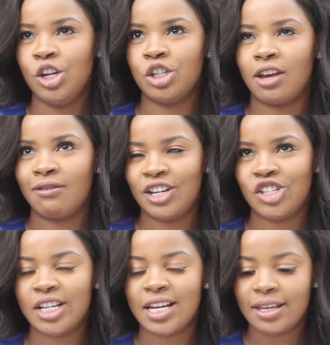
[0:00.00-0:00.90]
So
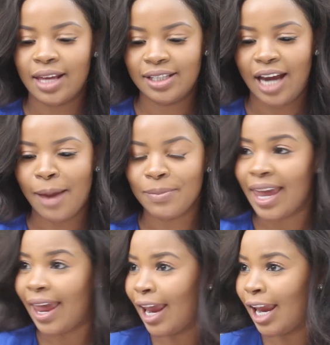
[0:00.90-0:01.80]
eventually that time
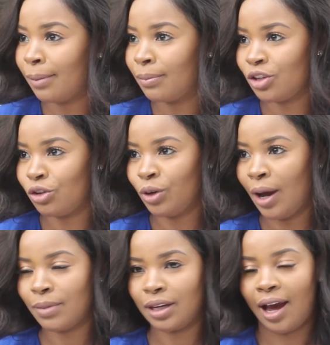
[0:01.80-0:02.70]
came, and you know,
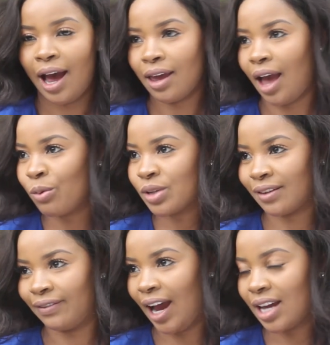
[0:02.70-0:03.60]
I mean, I, I was
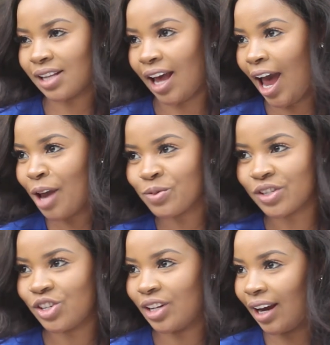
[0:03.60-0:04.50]
a fighter. I
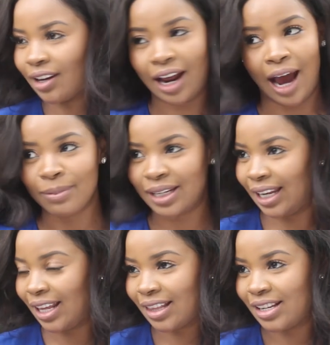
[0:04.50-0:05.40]
was you like, I'm
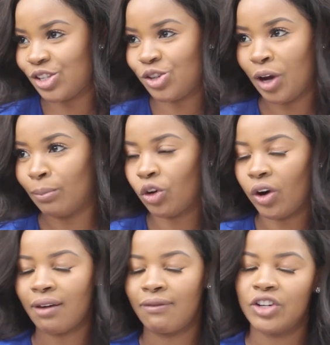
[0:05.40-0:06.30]
getting this, you know, I'm
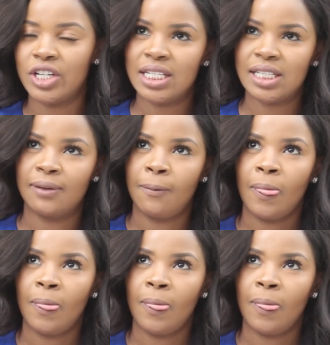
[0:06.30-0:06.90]
going for it.